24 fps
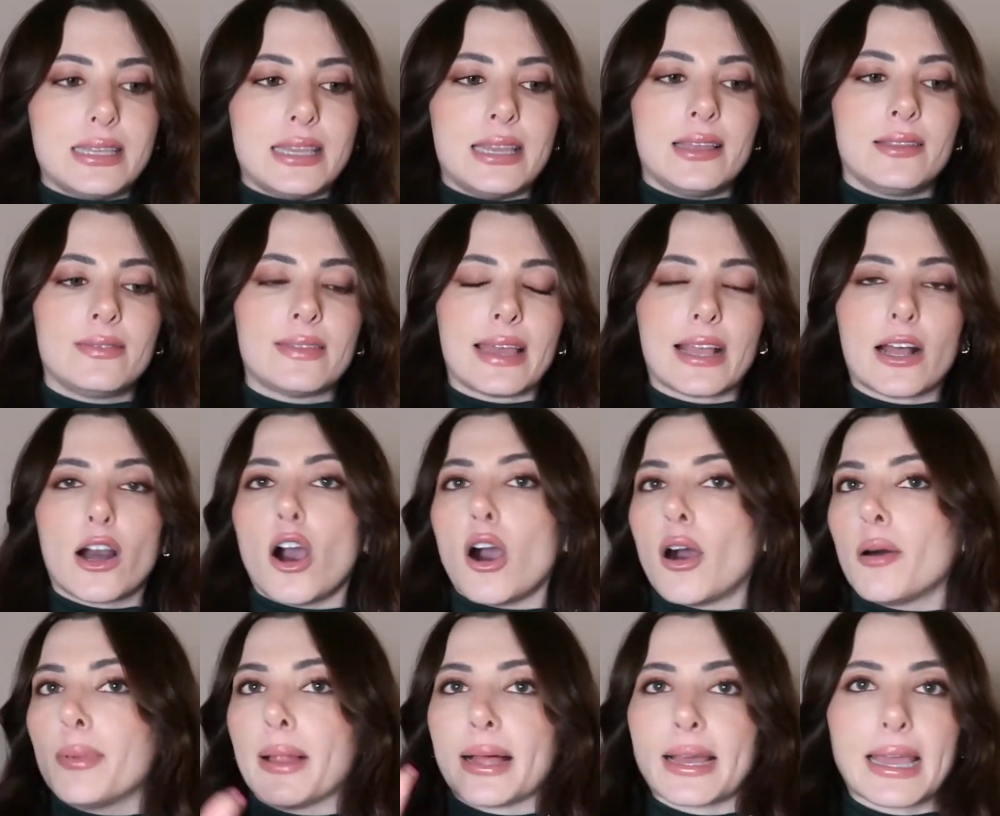seen like
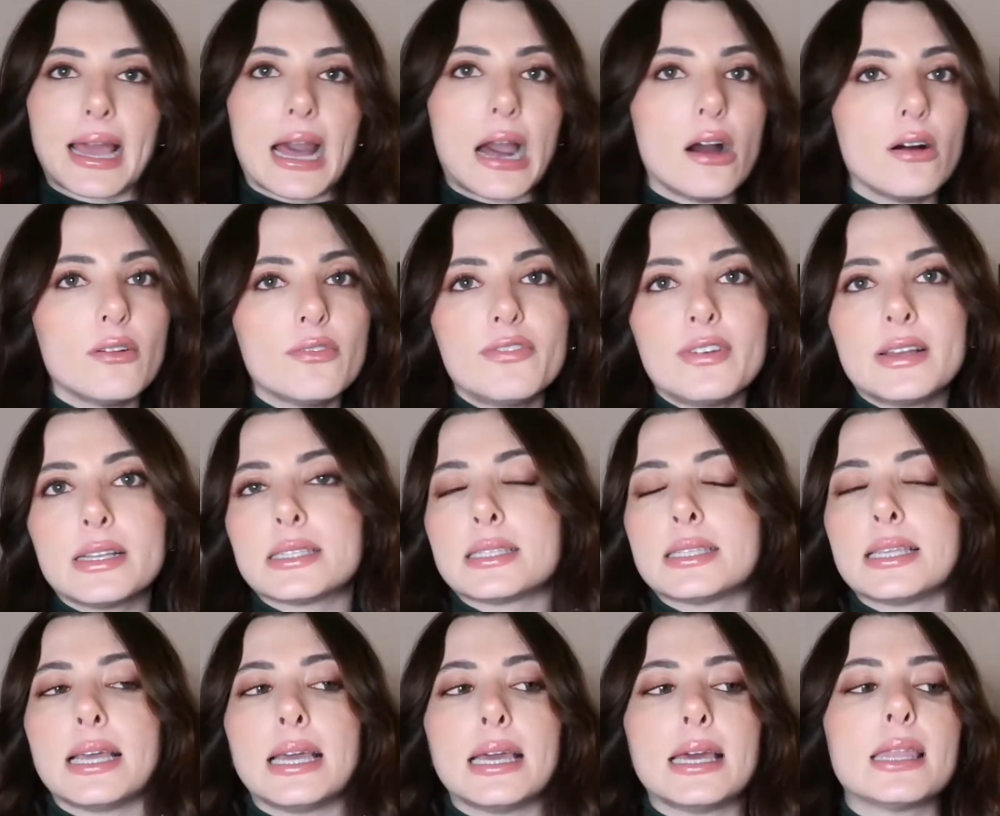all black
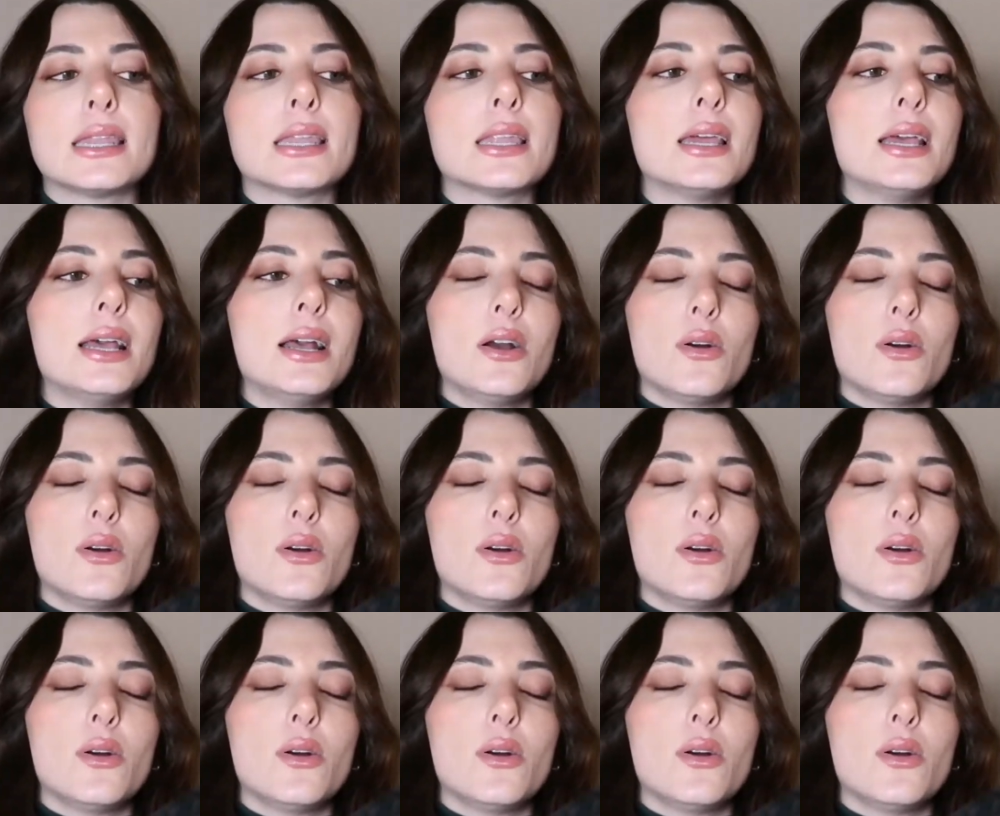outfits in.